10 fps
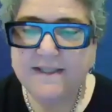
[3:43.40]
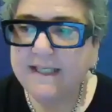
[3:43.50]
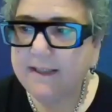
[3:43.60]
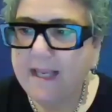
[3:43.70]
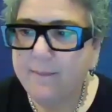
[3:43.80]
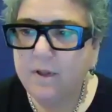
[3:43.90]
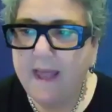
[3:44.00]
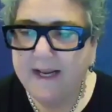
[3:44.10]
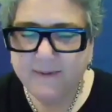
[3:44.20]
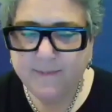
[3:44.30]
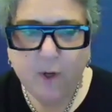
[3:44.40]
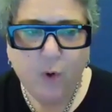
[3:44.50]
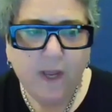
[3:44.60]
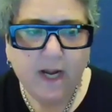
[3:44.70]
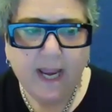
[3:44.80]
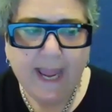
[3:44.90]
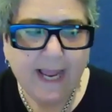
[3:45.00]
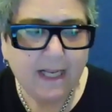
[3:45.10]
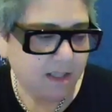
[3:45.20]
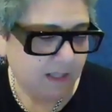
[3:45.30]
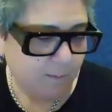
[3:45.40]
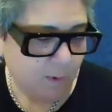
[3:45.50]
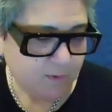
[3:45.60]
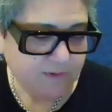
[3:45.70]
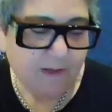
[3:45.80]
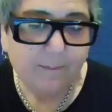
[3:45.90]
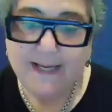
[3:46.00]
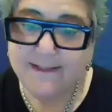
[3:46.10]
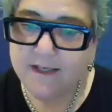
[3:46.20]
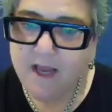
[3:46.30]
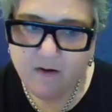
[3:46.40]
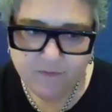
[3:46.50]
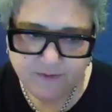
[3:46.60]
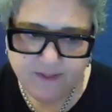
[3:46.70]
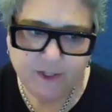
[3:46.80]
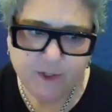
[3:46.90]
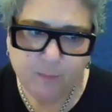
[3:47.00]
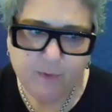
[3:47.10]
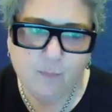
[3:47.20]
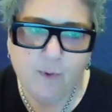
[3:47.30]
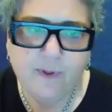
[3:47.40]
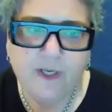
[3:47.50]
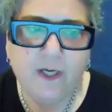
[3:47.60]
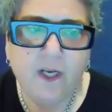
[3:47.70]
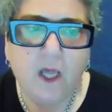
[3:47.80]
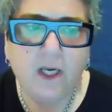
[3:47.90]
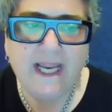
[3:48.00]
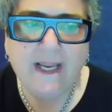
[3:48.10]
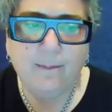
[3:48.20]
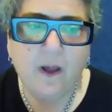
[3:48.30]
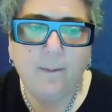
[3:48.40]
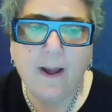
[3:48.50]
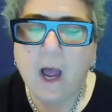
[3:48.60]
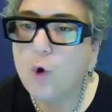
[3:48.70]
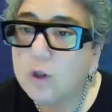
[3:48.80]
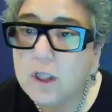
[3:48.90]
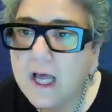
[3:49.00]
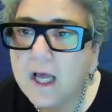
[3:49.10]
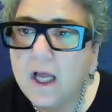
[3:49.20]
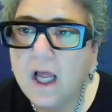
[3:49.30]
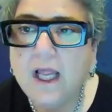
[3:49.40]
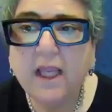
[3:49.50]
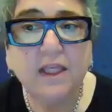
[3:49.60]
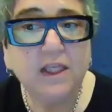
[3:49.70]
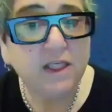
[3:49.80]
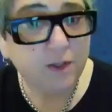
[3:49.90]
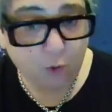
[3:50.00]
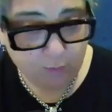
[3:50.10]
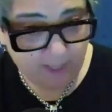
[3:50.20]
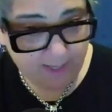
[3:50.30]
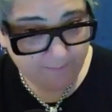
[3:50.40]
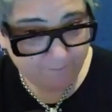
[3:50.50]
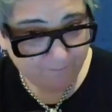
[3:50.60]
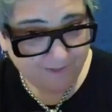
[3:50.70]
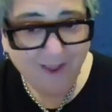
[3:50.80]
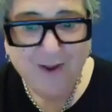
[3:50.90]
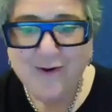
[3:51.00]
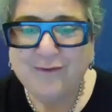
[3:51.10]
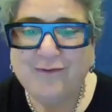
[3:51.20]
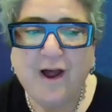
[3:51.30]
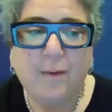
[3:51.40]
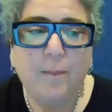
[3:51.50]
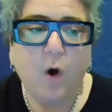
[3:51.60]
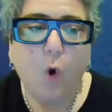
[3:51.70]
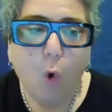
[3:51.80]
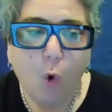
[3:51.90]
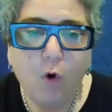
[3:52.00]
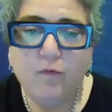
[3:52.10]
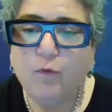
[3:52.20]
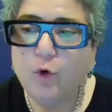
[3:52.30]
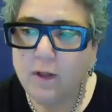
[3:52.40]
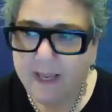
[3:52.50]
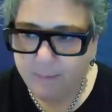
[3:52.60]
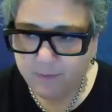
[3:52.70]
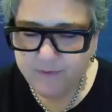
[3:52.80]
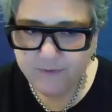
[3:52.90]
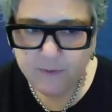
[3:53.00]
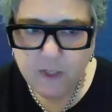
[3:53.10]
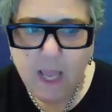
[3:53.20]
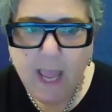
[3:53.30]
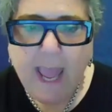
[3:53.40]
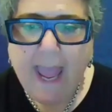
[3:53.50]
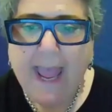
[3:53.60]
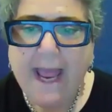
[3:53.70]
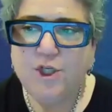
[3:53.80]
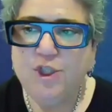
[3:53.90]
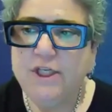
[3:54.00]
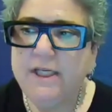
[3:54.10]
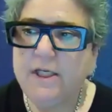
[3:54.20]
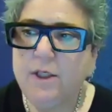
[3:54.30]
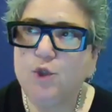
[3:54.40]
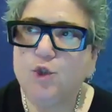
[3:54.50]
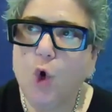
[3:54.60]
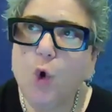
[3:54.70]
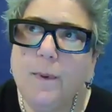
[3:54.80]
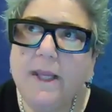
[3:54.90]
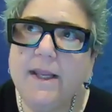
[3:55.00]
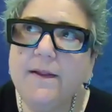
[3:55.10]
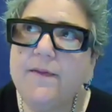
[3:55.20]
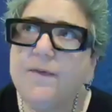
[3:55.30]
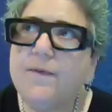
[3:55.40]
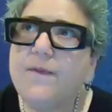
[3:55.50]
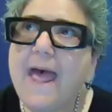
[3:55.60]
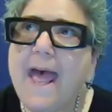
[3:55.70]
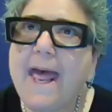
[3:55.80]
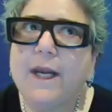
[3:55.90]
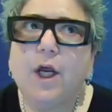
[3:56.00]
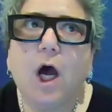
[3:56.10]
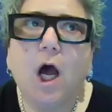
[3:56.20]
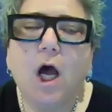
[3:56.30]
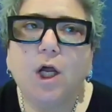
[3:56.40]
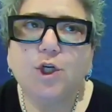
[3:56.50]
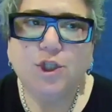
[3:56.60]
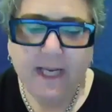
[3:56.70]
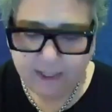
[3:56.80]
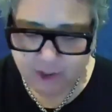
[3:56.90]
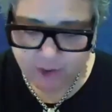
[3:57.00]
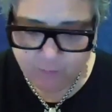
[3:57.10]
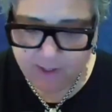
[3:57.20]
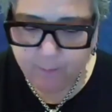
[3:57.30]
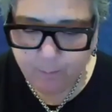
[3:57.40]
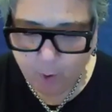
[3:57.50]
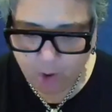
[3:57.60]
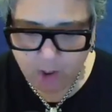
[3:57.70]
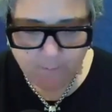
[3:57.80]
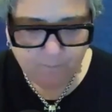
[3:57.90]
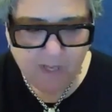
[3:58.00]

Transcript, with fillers: was at Labelexpo and I had the most amazing conversation with a woman named Paola Yinone from All4Labels. And she told me that uh, she had just read a book